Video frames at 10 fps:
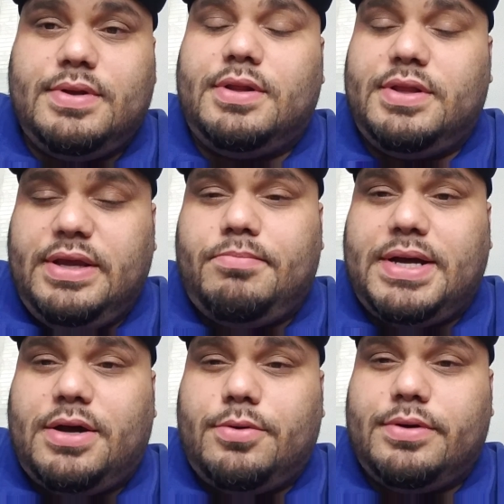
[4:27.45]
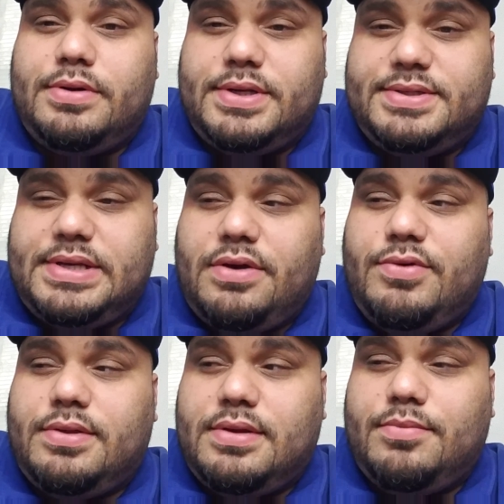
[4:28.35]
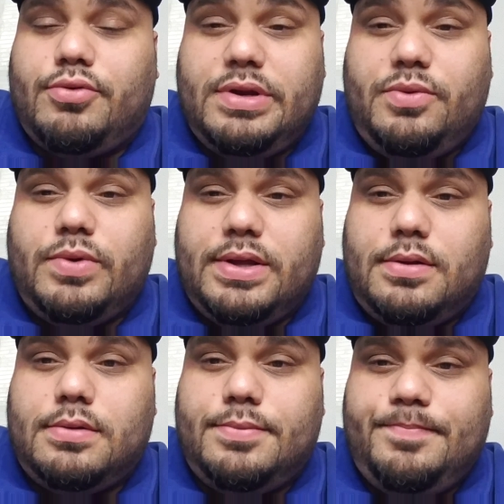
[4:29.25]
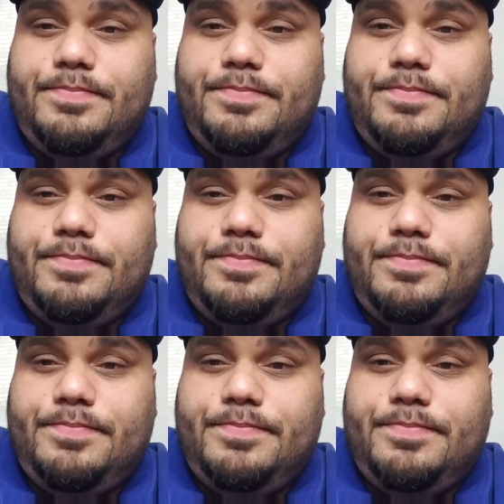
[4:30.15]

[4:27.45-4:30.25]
elite power, does everything pretty well.